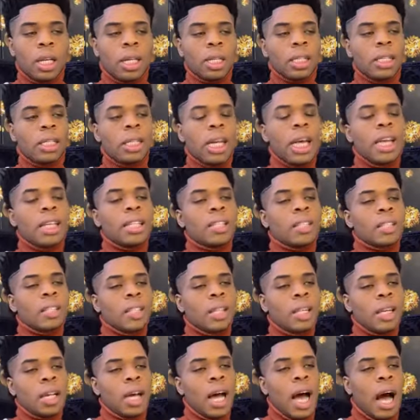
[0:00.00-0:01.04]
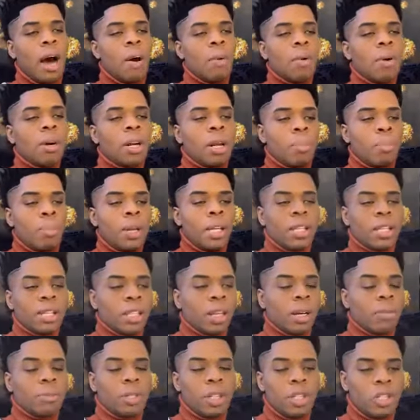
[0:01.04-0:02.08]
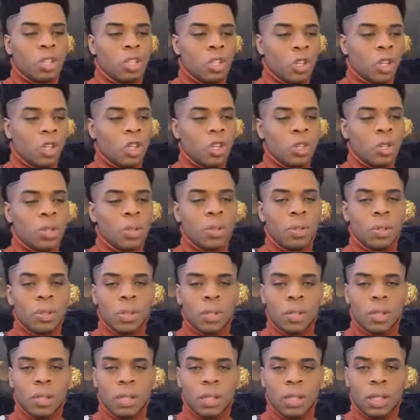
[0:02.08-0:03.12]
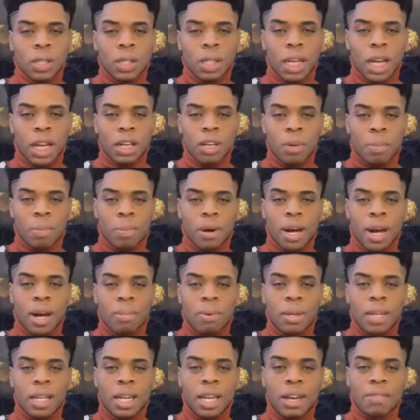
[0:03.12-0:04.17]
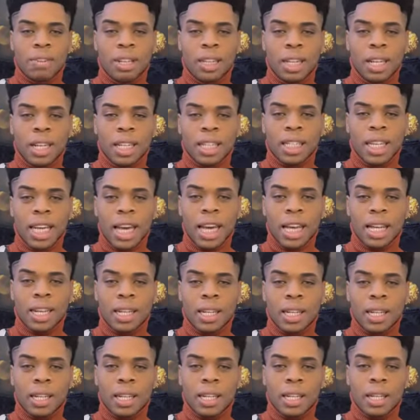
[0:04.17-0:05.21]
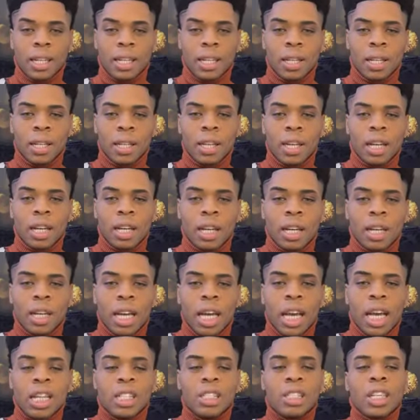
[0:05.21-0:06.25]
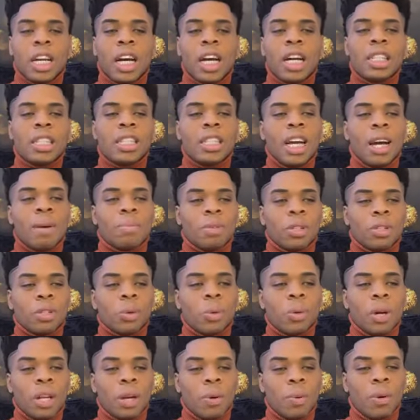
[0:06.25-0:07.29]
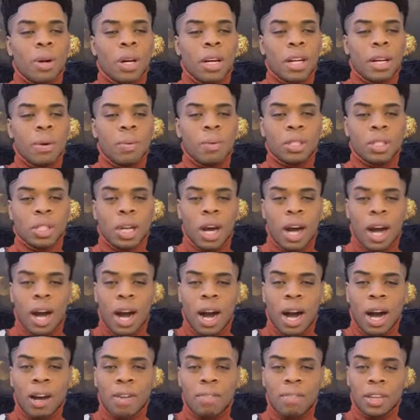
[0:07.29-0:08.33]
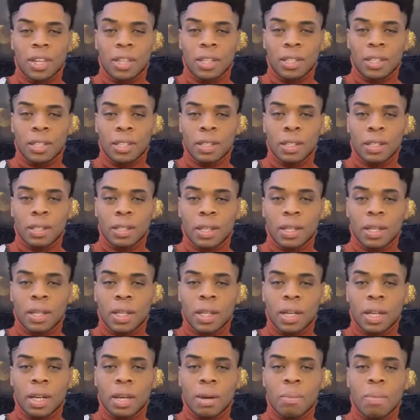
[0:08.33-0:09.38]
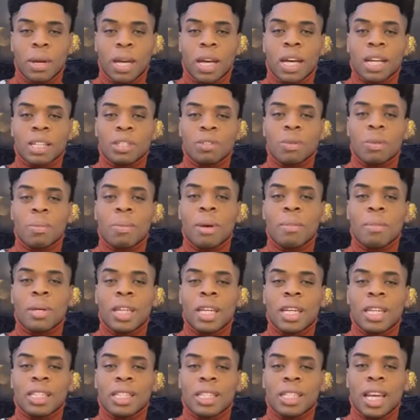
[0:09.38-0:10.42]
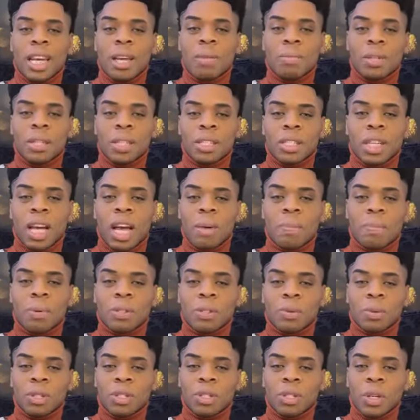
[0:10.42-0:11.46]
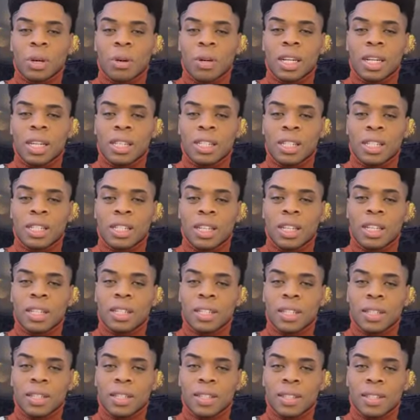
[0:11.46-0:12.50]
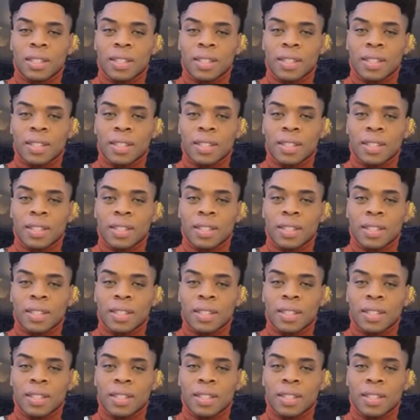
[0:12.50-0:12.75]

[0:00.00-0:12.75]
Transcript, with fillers: Saints, I want to pitch something to you that you probably never looked at. In John chapter 21, it was a harvest because remember, these same disciples were sown into Jesus.